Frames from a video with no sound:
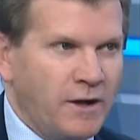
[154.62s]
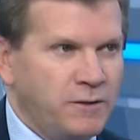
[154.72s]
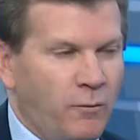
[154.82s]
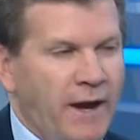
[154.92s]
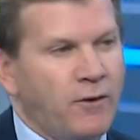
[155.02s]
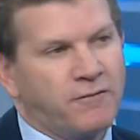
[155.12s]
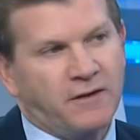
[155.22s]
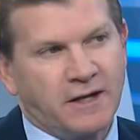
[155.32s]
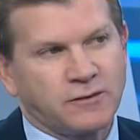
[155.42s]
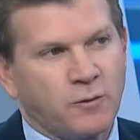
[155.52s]
while mm. you wait over
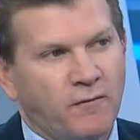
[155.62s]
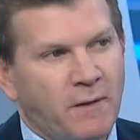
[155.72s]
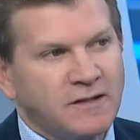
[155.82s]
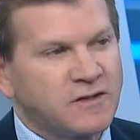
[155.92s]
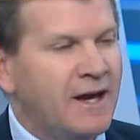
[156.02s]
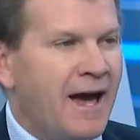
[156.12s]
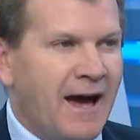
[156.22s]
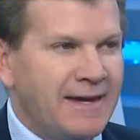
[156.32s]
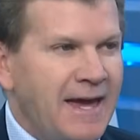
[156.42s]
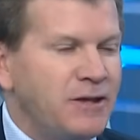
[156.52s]
the next twelve months.
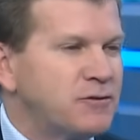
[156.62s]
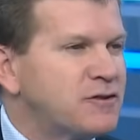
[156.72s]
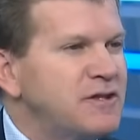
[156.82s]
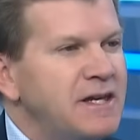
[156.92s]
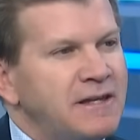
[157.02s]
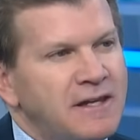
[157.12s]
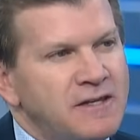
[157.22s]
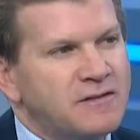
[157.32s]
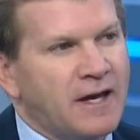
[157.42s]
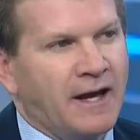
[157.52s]
Again, you're seeing
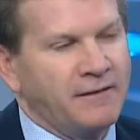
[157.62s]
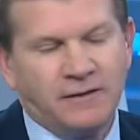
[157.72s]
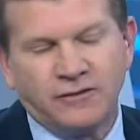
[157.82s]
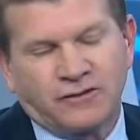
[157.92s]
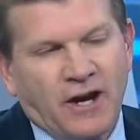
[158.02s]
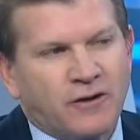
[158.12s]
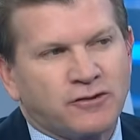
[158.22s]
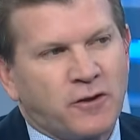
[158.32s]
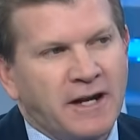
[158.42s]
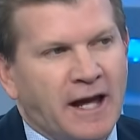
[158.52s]
these uh, these
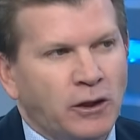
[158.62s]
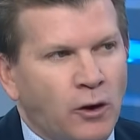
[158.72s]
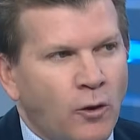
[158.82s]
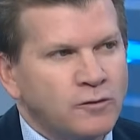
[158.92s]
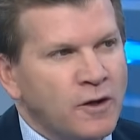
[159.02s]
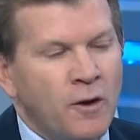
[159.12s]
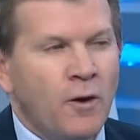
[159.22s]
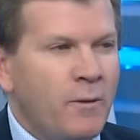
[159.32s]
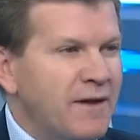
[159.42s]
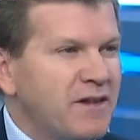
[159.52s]
shares trading at lows
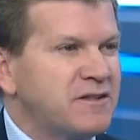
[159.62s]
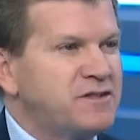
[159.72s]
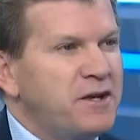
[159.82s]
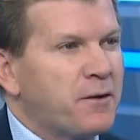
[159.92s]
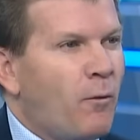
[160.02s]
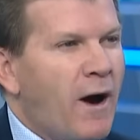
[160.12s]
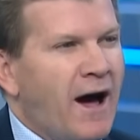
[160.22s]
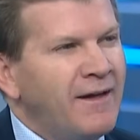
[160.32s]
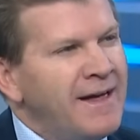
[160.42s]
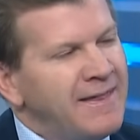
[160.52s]
we have not seen in a
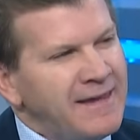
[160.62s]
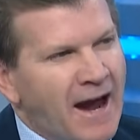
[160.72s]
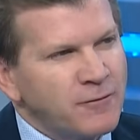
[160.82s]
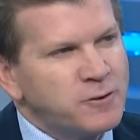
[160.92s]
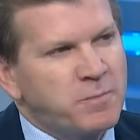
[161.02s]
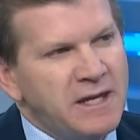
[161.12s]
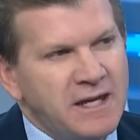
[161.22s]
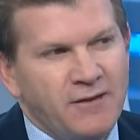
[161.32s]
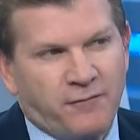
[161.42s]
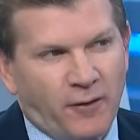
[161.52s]
while. The average
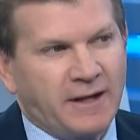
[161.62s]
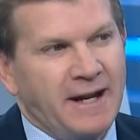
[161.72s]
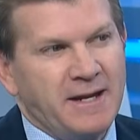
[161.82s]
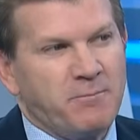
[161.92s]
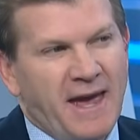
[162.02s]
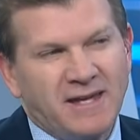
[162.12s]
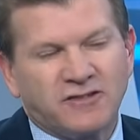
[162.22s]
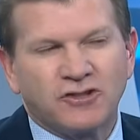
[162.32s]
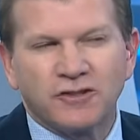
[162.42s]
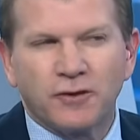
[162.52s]
P E for Canadian
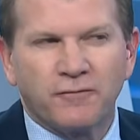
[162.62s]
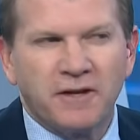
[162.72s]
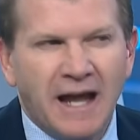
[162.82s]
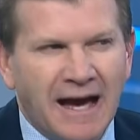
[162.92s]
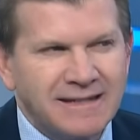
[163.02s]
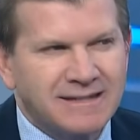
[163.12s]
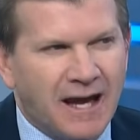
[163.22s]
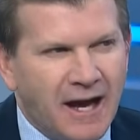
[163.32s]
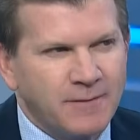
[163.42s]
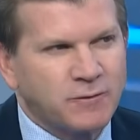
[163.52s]
banks is just over nine
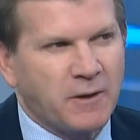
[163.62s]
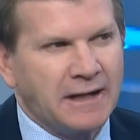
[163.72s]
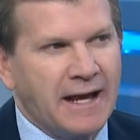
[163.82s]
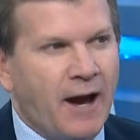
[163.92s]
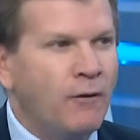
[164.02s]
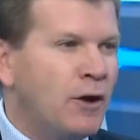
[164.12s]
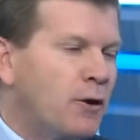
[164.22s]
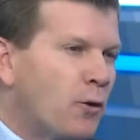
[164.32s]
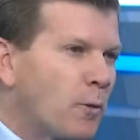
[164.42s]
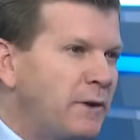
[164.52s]
times right now,
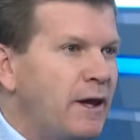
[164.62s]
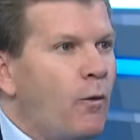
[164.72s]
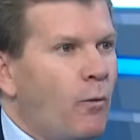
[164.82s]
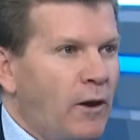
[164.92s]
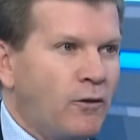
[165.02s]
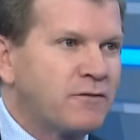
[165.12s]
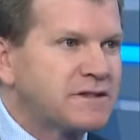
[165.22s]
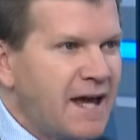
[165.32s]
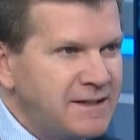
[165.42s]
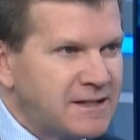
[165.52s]
normally well over
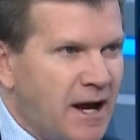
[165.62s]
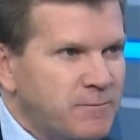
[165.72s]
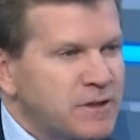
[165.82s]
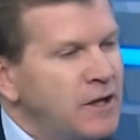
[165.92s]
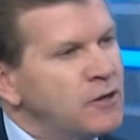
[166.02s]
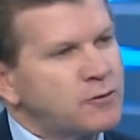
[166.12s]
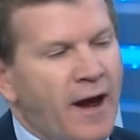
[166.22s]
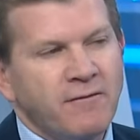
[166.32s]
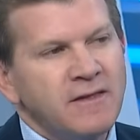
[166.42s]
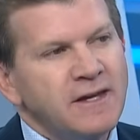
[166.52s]
ten times. So
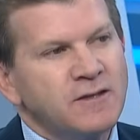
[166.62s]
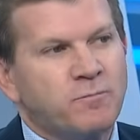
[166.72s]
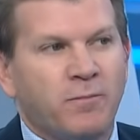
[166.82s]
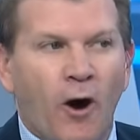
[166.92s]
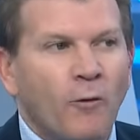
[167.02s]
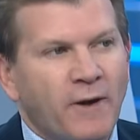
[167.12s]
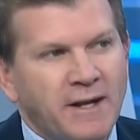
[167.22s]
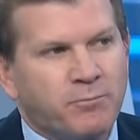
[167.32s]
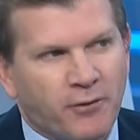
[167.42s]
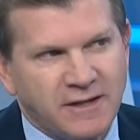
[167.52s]
everything is
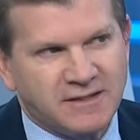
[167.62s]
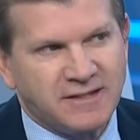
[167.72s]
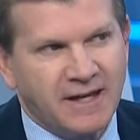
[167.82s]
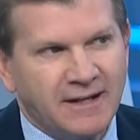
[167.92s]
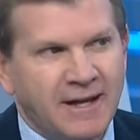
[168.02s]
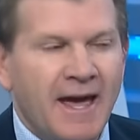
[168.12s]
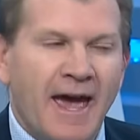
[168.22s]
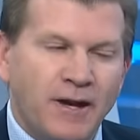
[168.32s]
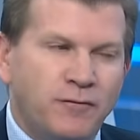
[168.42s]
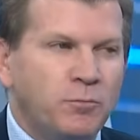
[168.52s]
already priced in.
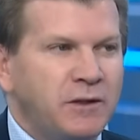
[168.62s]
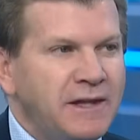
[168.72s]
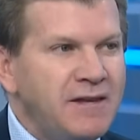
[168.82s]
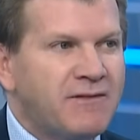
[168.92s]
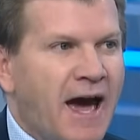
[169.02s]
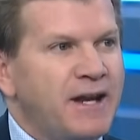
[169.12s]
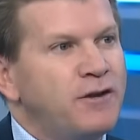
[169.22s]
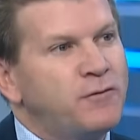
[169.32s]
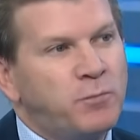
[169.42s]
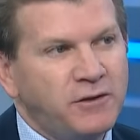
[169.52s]
And if you believe that,
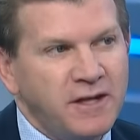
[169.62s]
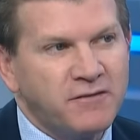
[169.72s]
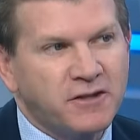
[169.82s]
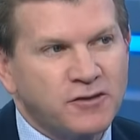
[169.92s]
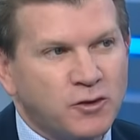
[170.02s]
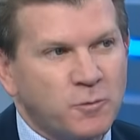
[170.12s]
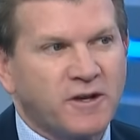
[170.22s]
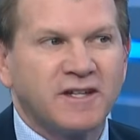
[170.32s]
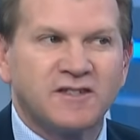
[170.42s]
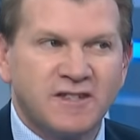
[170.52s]
and if you believe the
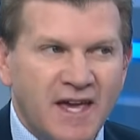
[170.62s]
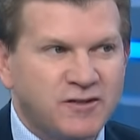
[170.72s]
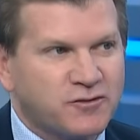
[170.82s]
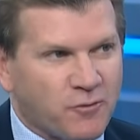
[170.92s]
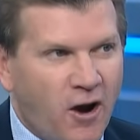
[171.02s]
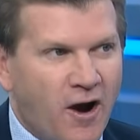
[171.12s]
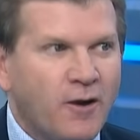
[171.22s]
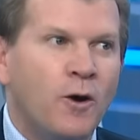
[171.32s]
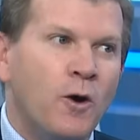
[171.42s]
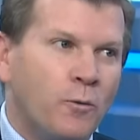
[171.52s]
consumer can stay
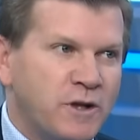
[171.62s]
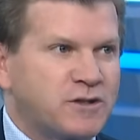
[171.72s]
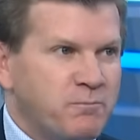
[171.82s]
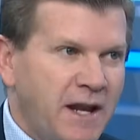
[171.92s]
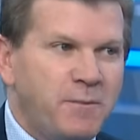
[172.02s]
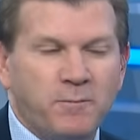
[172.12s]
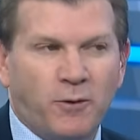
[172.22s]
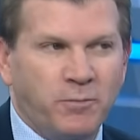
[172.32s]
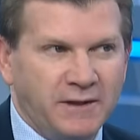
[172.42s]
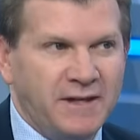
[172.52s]
strong, which many
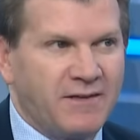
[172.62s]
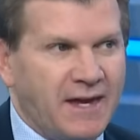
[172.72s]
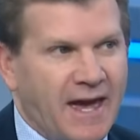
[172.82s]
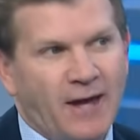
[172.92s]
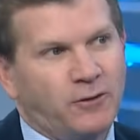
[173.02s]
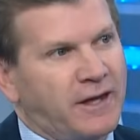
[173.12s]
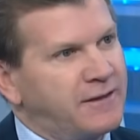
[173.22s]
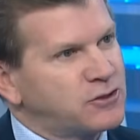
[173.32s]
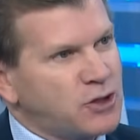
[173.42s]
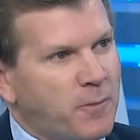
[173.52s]
people believe they can, look
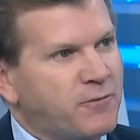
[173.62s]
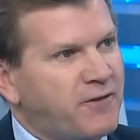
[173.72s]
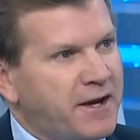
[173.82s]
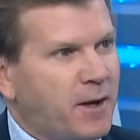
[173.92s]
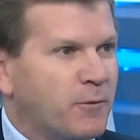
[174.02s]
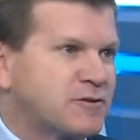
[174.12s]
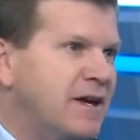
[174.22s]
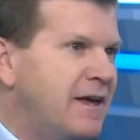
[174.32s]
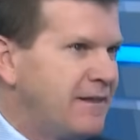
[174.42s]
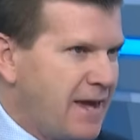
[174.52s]
at the Shopify numbers,
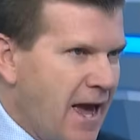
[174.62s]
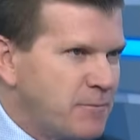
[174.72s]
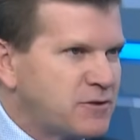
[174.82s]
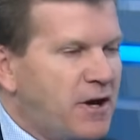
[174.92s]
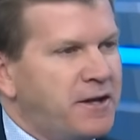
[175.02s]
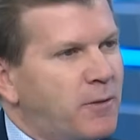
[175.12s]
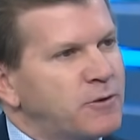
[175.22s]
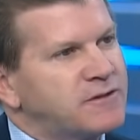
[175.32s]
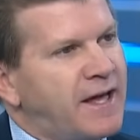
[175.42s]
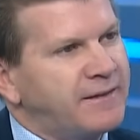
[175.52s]
the Amazon
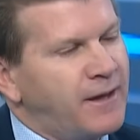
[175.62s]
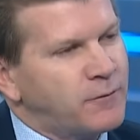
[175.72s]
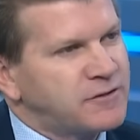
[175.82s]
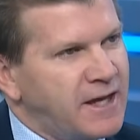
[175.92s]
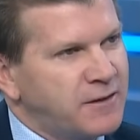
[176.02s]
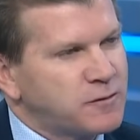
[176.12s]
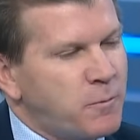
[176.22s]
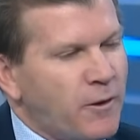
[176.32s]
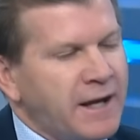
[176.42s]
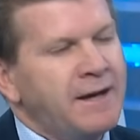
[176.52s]
numbers that they were saying this
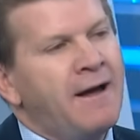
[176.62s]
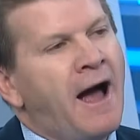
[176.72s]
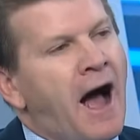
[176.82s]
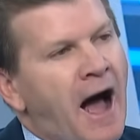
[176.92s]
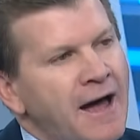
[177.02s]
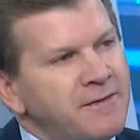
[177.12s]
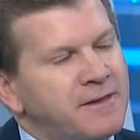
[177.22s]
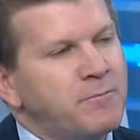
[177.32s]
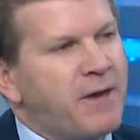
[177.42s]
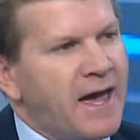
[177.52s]
morning, I
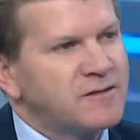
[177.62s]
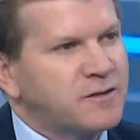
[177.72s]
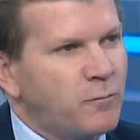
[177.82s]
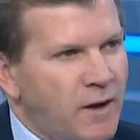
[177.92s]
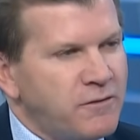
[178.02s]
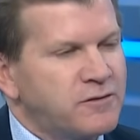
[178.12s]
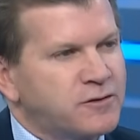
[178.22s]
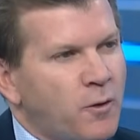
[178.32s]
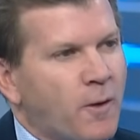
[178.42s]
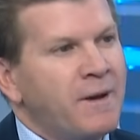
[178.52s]
think banks can weather the
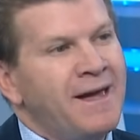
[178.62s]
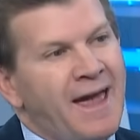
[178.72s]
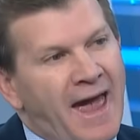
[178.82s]
storm.